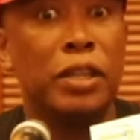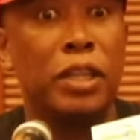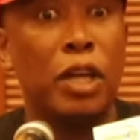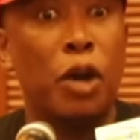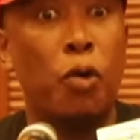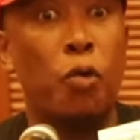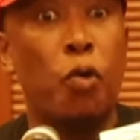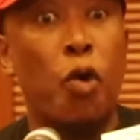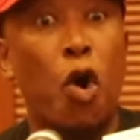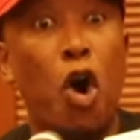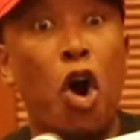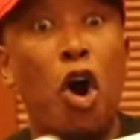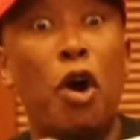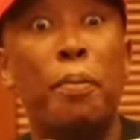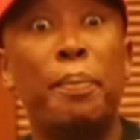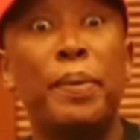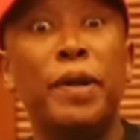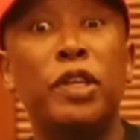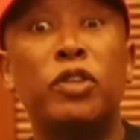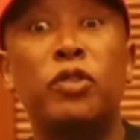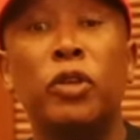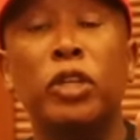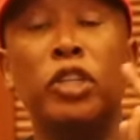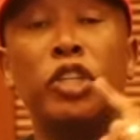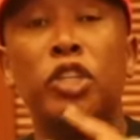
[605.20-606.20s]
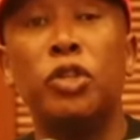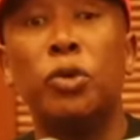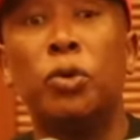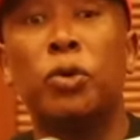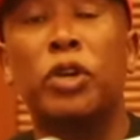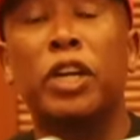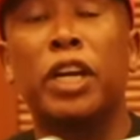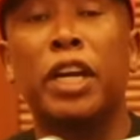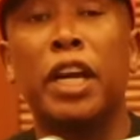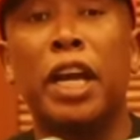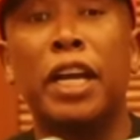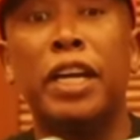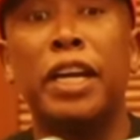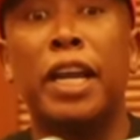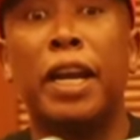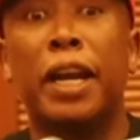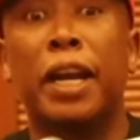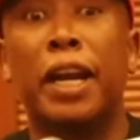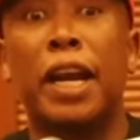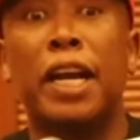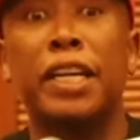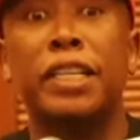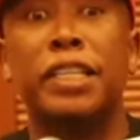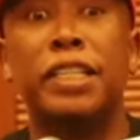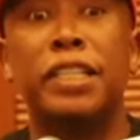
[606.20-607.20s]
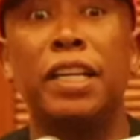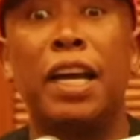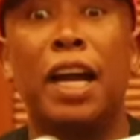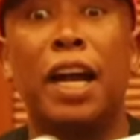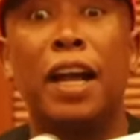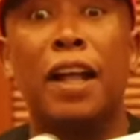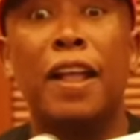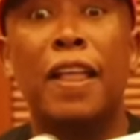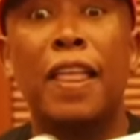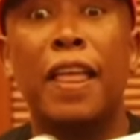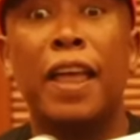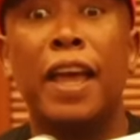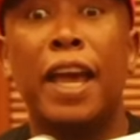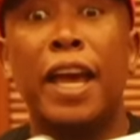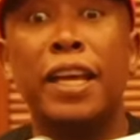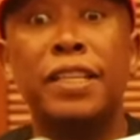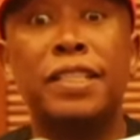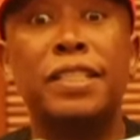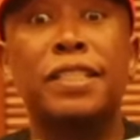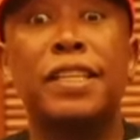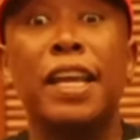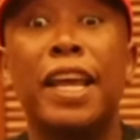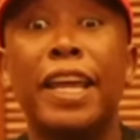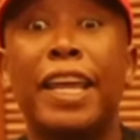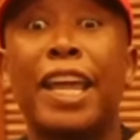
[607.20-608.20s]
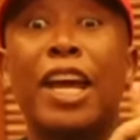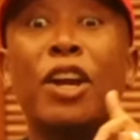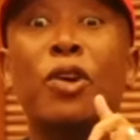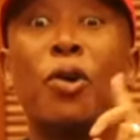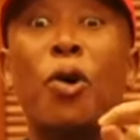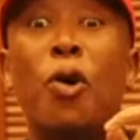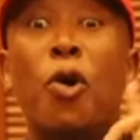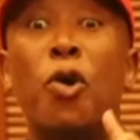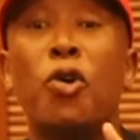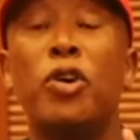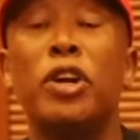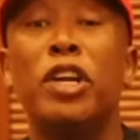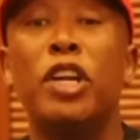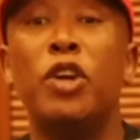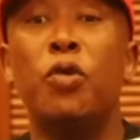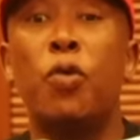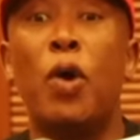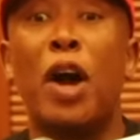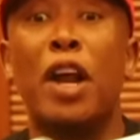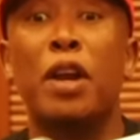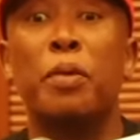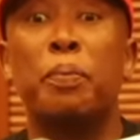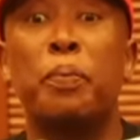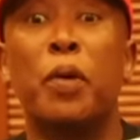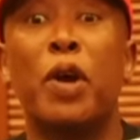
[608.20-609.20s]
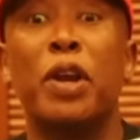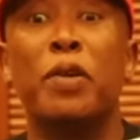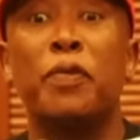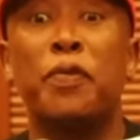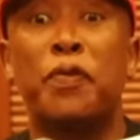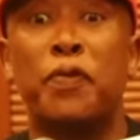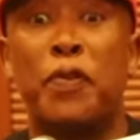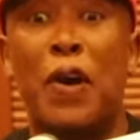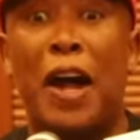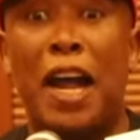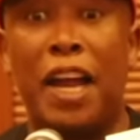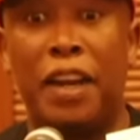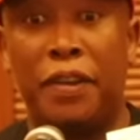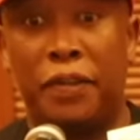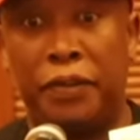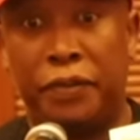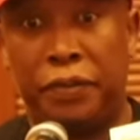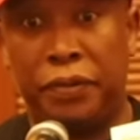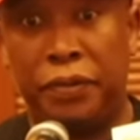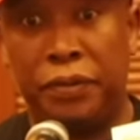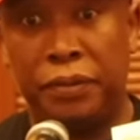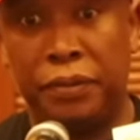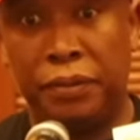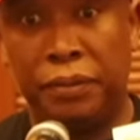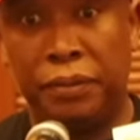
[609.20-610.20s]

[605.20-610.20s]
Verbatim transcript: The war between Ukraine and Russia has taken only 1.5